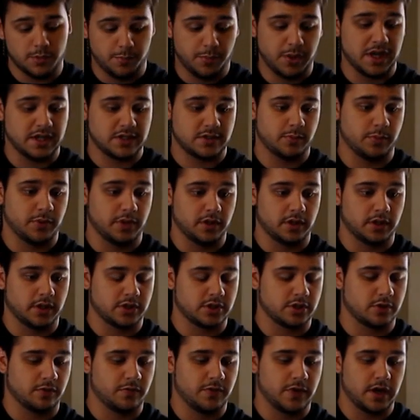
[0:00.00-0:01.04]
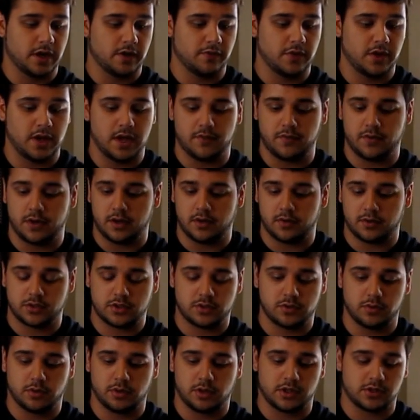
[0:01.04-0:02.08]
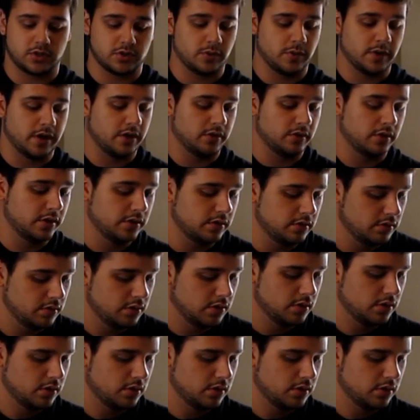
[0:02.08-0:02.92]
Possibly electrical fire if you have it next to an electrical outlet.